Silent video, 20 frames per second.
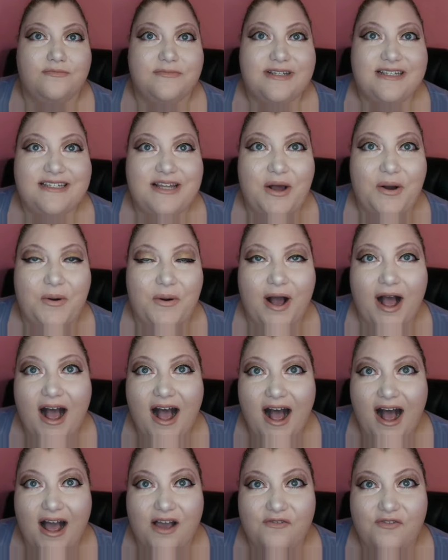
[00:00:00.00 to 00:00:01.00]
So
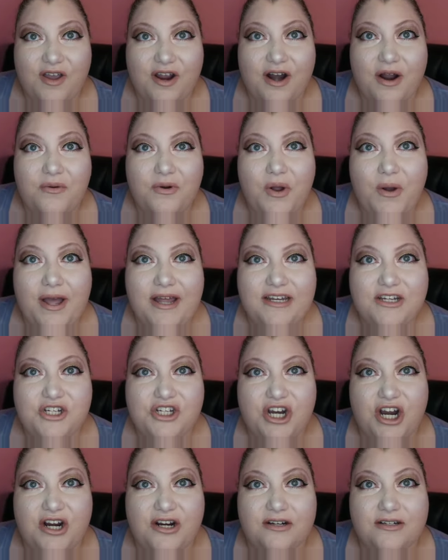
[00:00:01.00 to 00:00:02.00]
I figured I would go ahead and
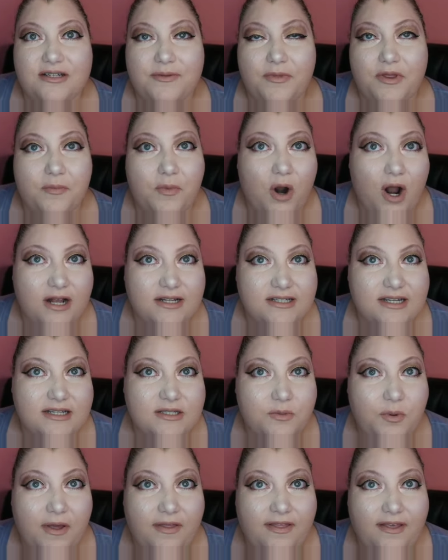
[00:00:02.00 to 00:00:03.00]
share some of the
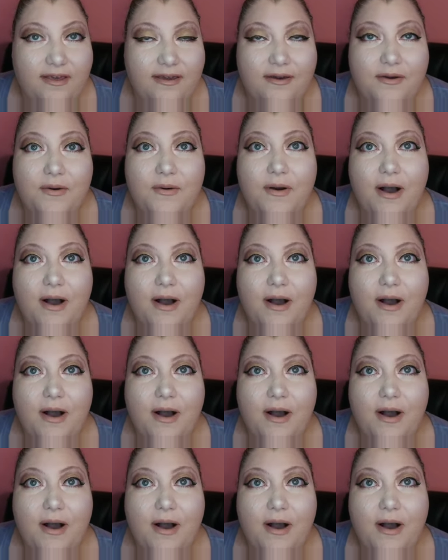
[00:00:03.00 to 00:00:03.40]
process with you.